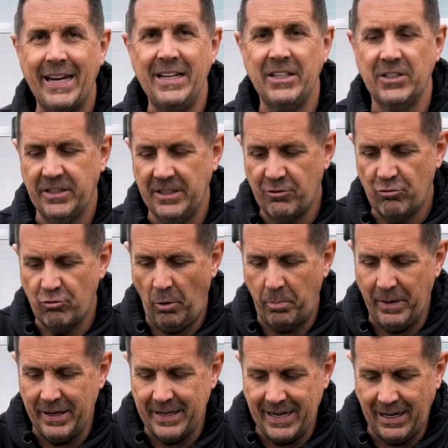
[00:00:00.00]
easily
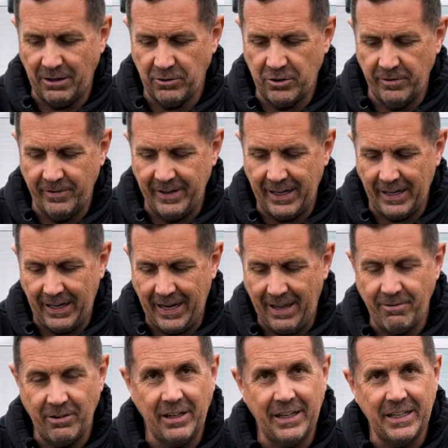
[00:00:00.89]
drop it down to the
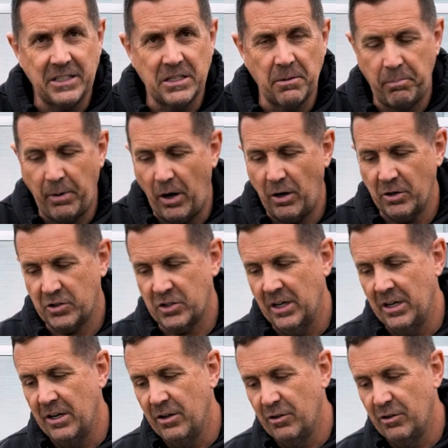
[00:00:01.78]
11-litre pots,